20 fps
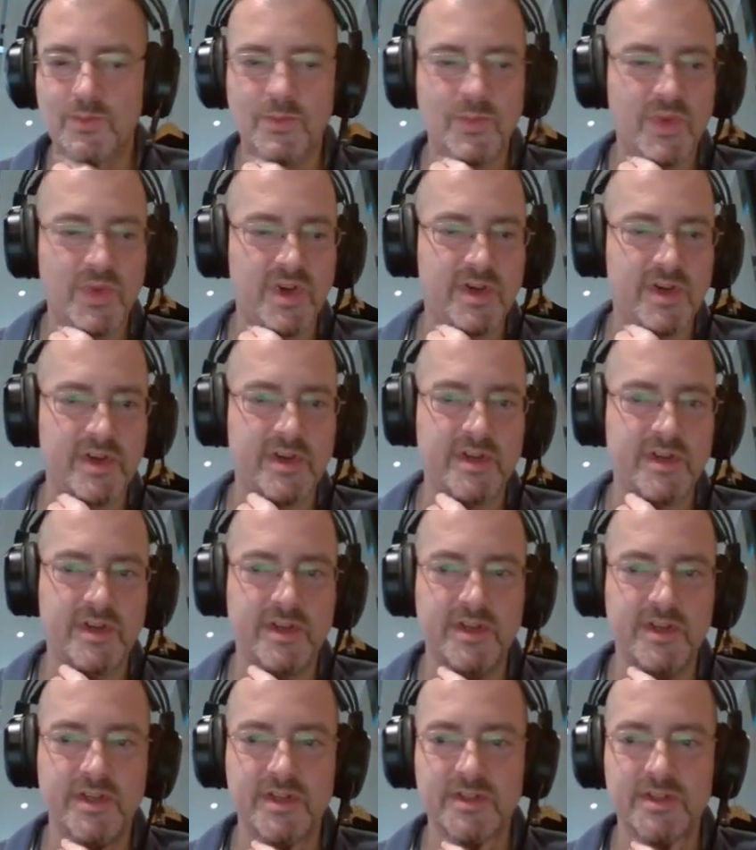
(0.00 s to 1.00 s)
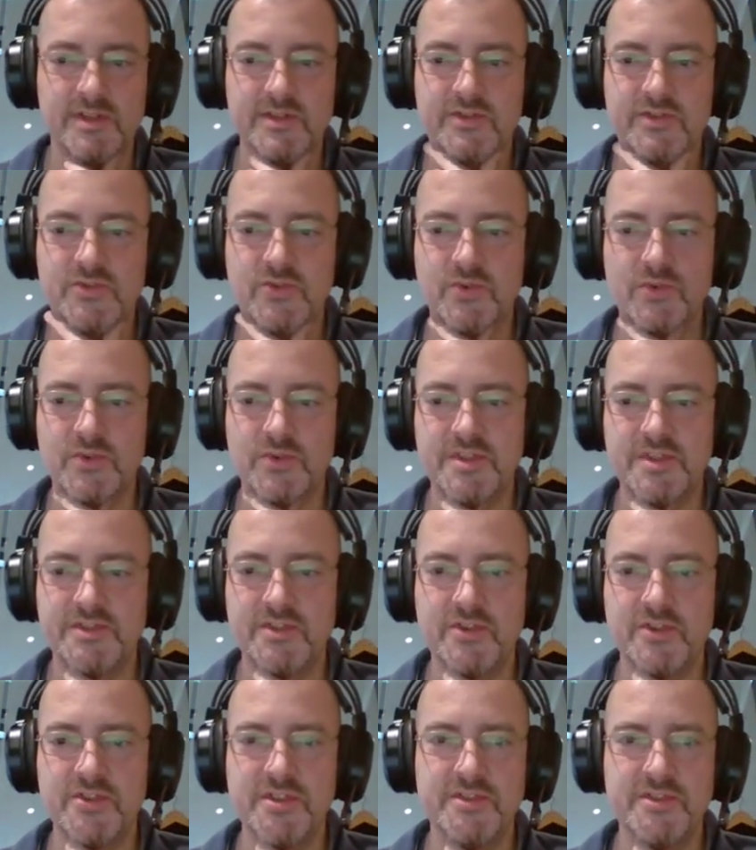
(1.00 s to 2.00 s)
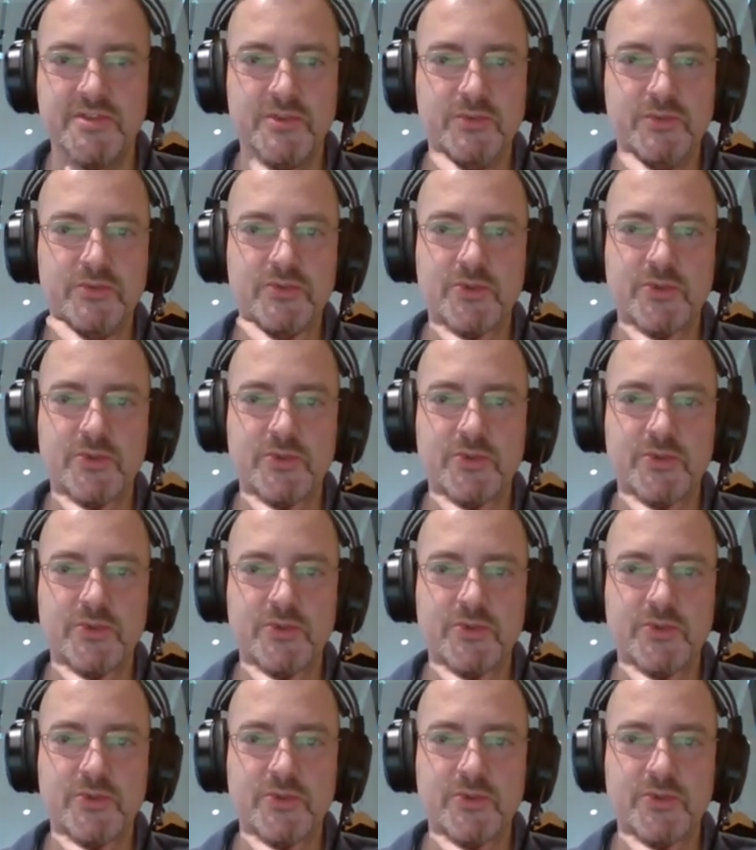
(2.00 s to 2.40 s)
I strongly suggest you to